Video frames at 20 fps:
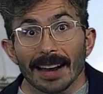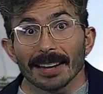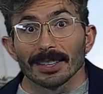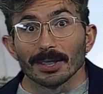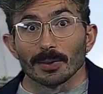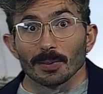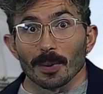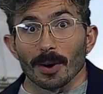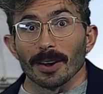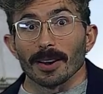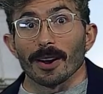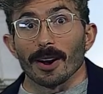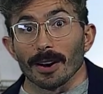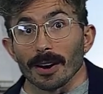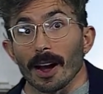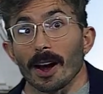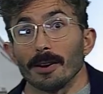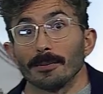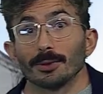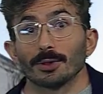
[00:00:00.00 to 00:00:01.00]
is what Art
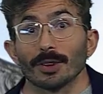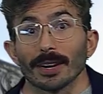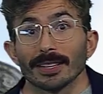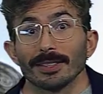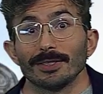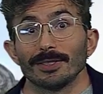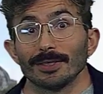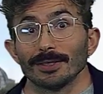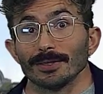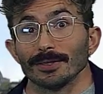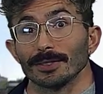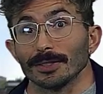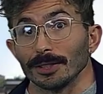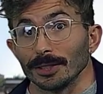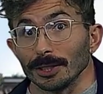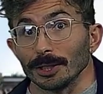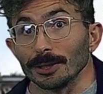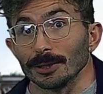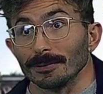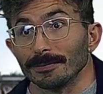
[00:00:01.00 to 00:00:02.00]
Hum trains students to
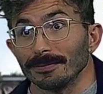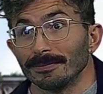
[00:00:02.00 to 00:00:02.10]
do.